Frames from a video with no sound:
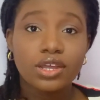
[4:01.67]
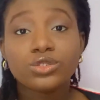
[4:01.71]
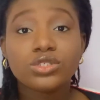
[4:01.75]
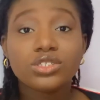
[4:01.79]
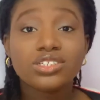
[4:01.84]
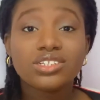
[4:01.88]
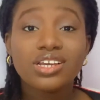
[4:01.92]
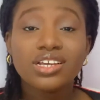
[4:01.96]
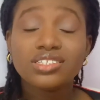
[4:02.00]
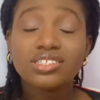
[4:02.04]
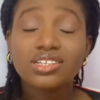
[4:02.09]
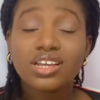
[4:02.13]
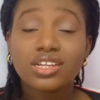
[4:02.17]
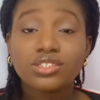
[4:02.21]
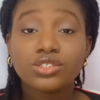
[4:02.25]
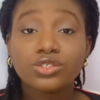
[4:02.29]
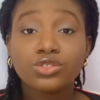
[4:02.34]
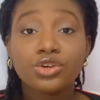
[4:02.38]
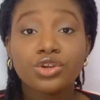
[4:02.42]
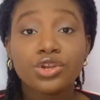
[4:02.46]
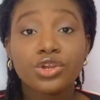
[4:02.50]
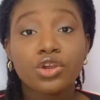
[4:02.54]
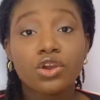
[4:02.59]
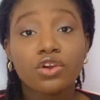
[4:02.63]
The next
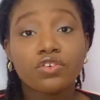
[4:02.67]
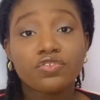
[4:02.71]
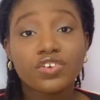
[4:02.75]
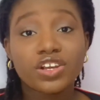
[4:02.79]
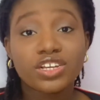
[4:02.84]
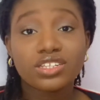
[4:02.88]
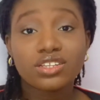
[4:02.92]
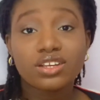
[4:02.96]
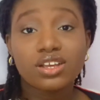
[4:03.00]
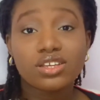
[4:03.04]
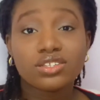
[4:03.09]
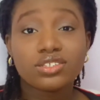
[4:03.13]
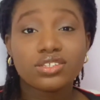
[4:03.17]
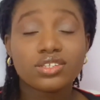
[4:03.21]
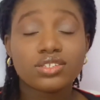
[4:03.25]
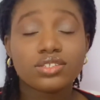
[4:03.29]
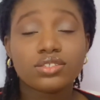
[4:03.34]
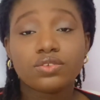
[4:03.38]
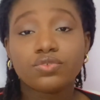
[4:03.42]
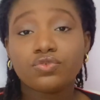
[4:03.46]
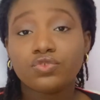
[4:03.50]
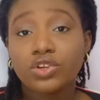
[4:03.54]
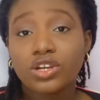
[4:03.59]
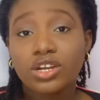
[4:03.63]
category of writers is the
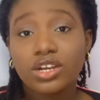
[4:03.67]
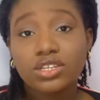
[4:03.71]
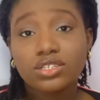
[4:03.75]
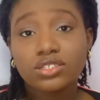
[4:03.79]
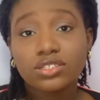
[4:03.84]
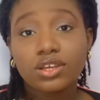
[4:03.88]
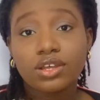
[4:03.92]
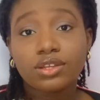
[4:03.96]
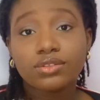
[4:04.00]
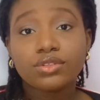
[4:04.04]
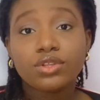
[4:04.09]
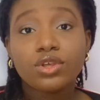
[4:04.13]
freelancer.